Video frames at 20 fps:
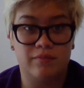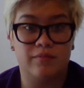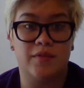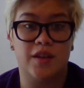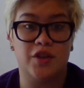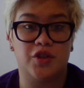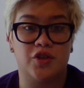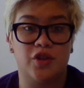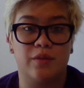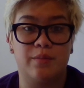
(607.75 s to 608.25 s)

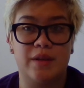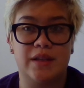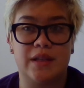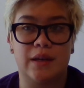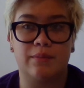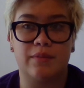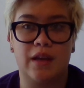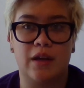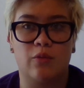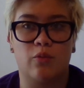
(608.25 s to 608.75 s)
This should be
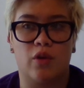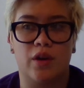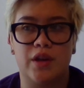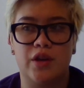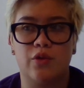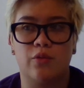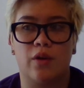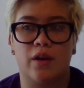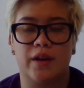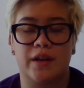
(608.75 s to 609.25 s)
something where
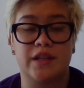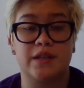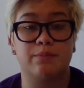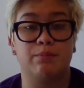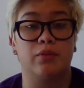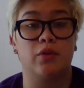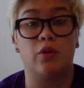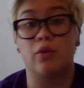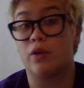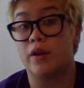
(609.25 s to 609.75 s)
you are
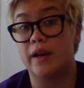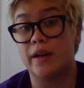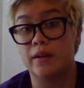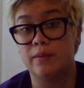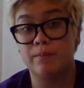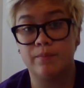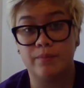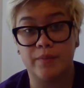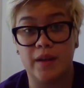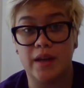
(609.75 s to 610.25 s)

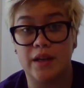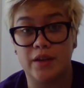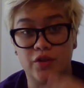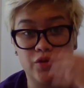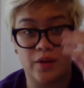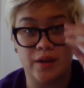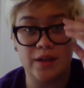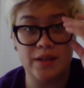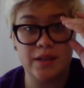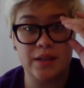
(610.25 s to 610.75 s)
exploring
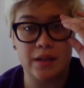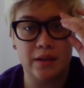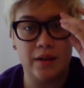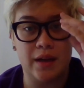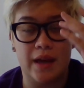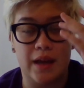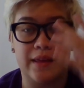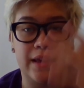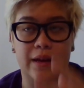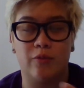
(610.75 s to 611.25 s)
interests
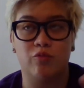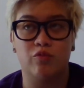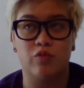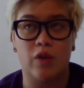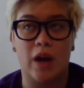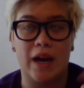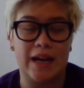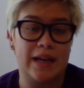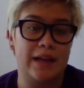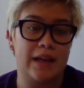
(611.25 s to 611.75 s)
and then
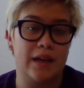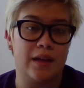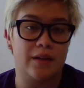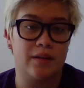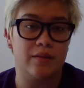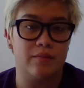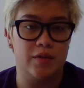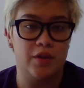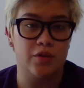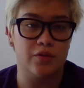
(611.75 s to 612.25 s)
writing
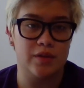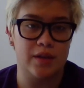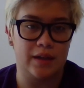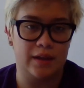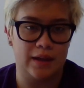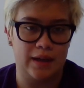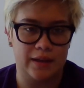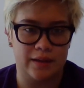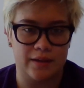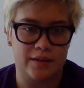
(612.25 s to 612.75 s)
it
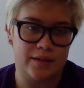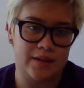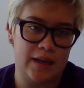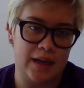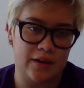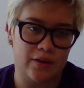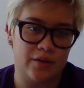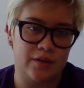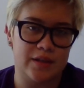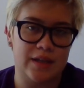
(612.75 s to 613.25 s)
using like the
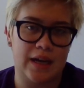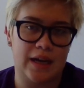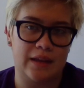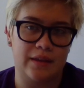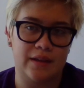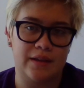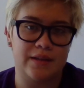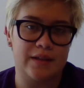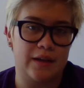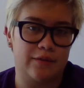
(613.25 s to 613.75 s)
standards
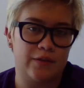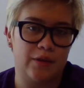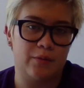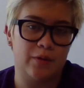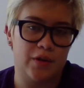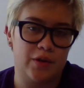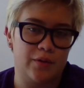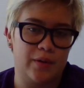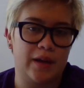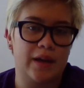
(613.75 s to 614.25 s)
and the stuff that
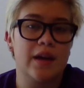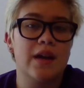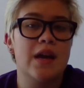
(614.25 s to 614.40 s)
we're doing.